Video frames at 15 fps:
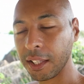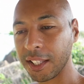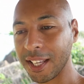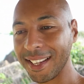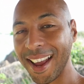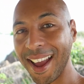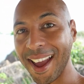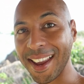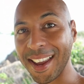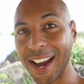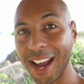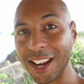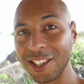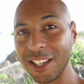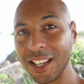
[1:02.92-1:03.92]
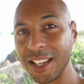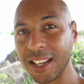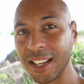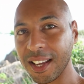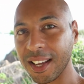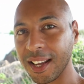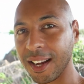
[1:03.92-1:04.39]
Today, I
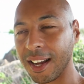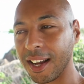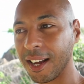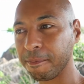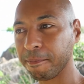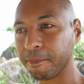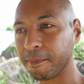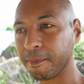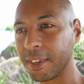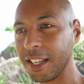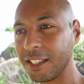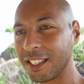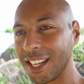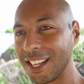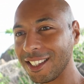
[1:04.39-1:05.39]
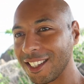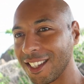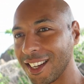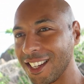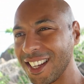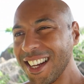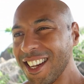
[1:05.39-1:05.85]
actually,
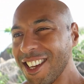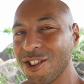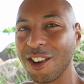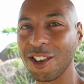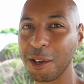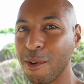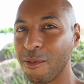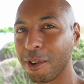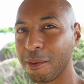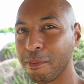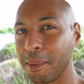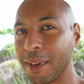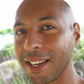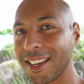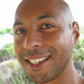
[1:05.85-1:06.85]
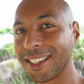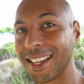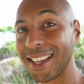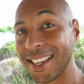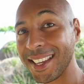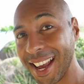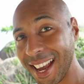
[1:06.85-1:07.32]
it's an interesting one for me, because
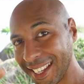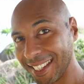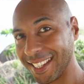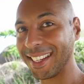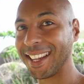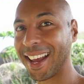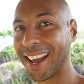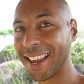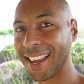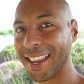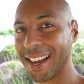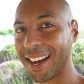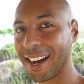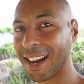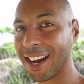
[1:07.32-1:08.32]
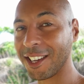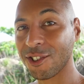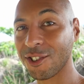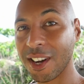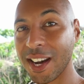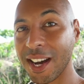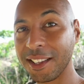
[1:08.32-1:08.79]
yesterday I
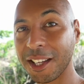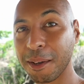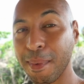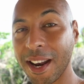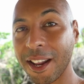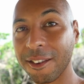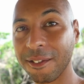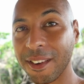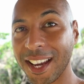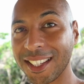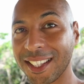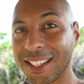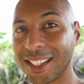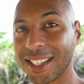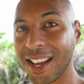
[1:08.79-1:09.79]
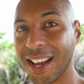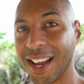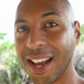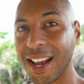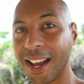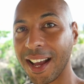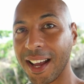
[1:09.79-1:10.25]
tried to manifest
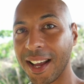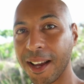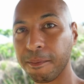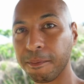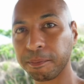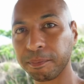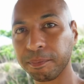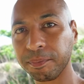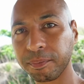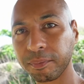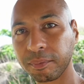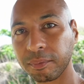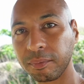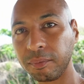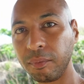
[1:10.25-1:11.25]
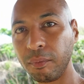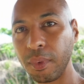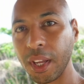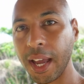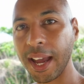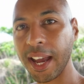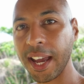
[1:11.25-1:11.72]

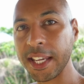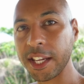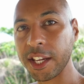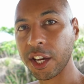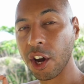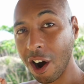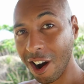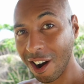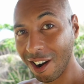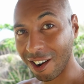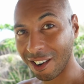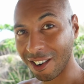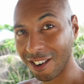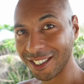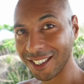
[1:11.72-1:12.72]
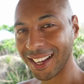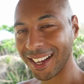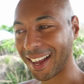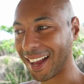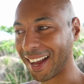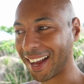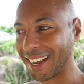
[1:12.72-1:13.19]
a card
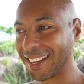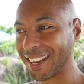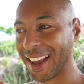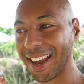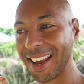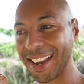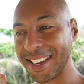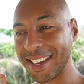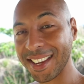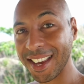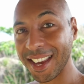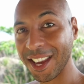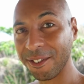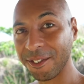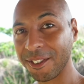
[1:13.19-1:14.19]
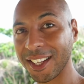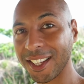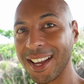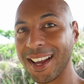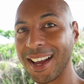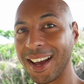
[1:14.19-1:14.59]
and a gift,